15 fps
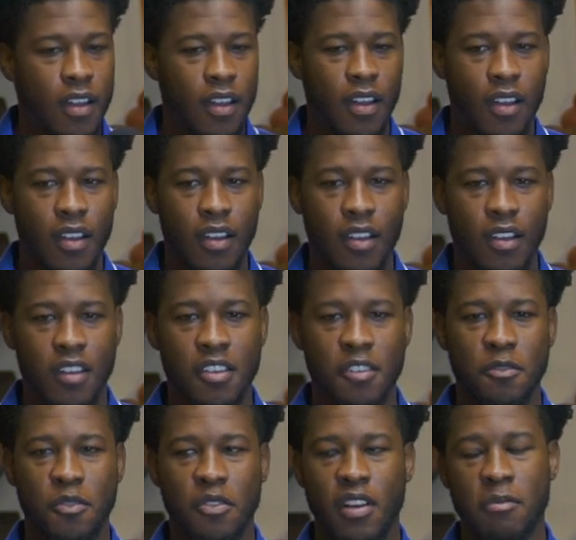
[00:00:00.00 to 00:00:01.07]

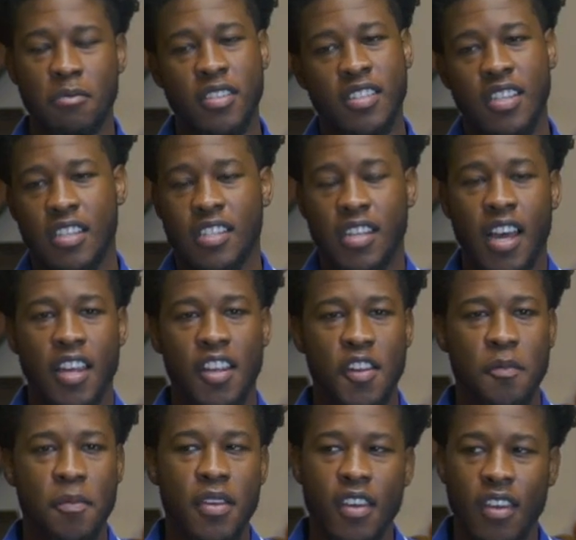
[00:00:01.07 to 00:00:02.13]
Um, well, I'm just excited
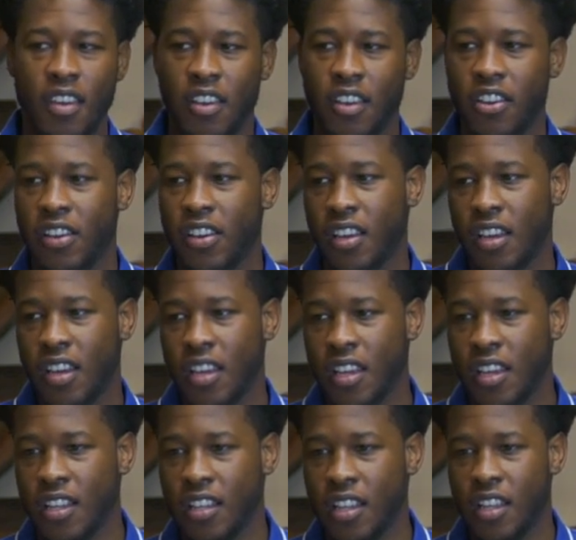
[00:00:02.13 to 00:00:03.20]
to be here
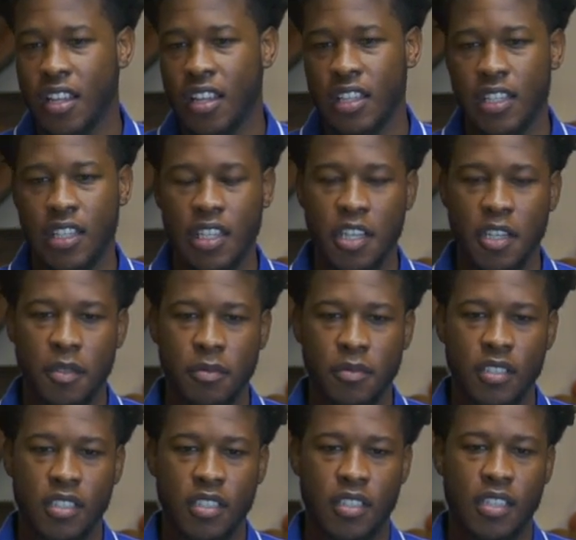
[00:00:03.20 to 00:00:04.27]
and um,
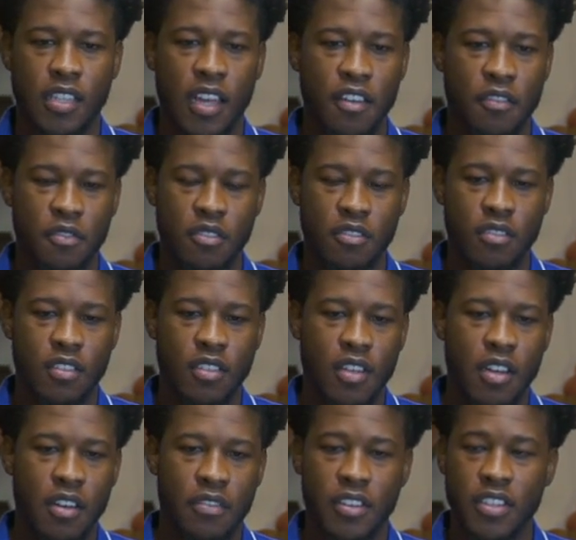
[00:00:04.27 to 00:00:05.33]
just thankful
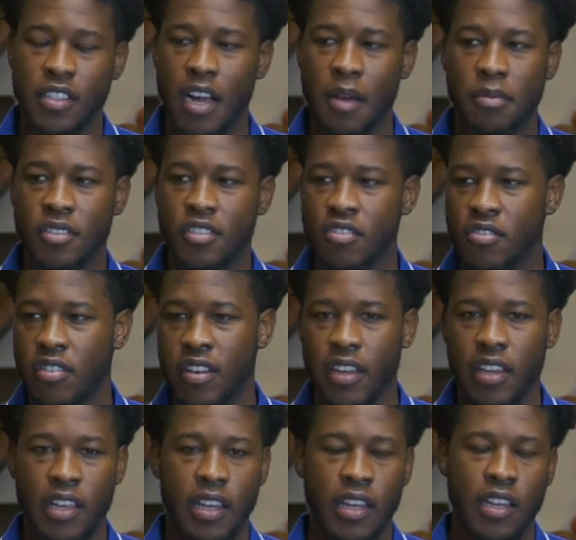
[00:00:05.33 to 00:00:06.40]
for this
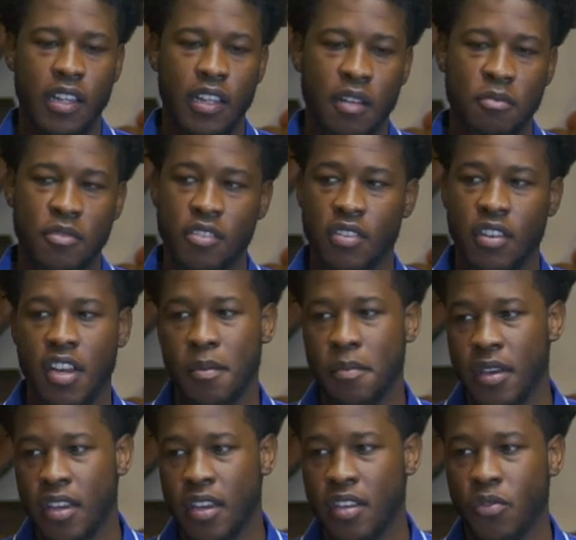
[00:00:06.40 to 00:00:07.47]
opportunity, and I'm just gonna
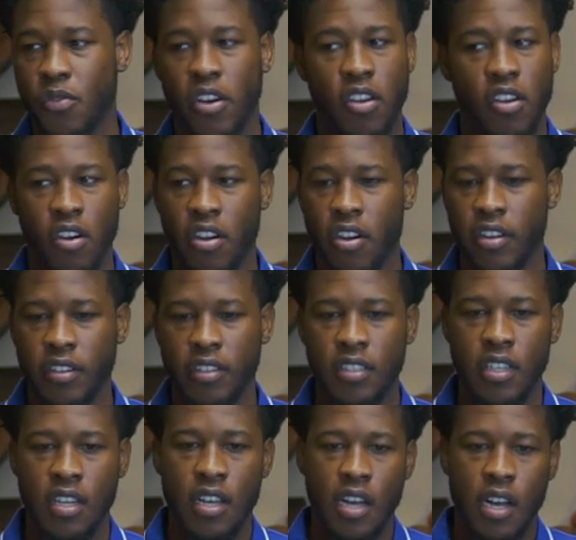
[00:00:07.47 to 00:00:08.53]
come in and work hard,
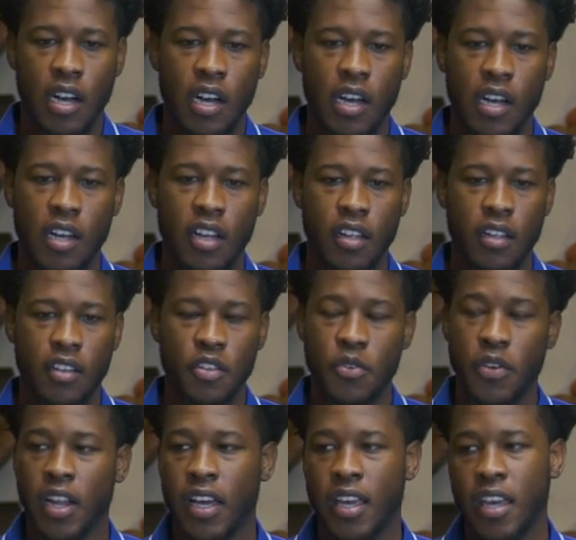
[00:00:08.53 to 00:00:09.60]
uh, do
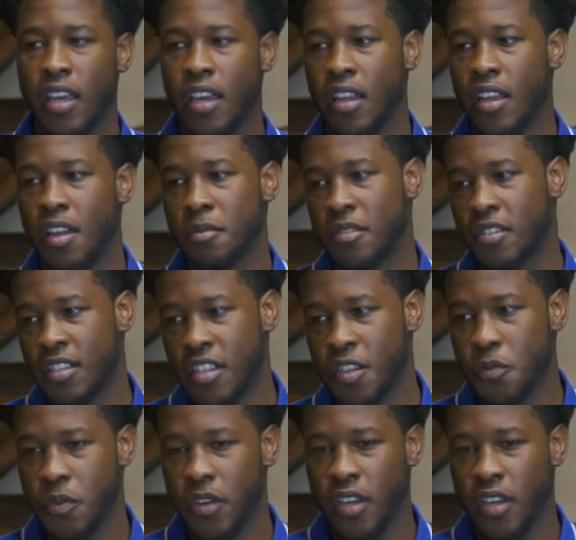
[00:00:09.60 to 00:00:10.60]
what I can to help the team